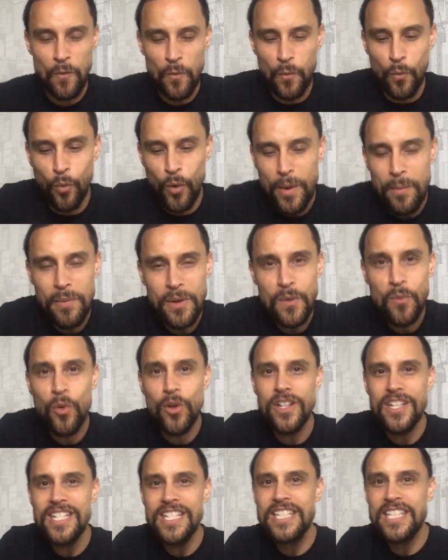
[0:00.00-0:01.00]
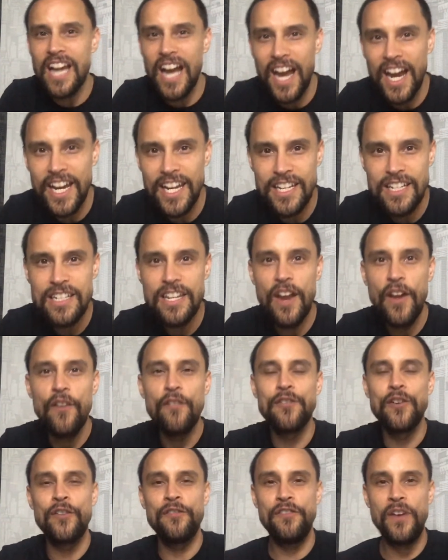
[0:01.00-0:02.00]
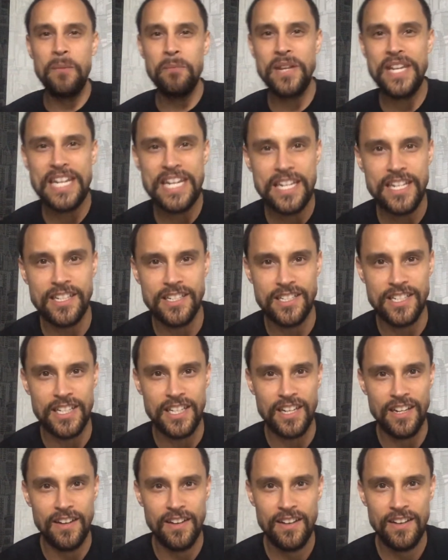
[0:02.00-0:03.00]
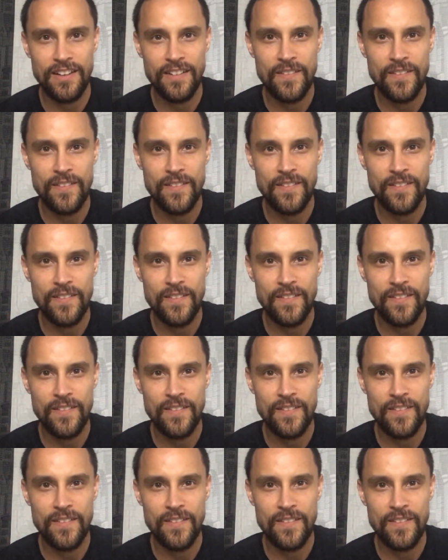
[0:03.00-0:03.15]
women were designed for femininity.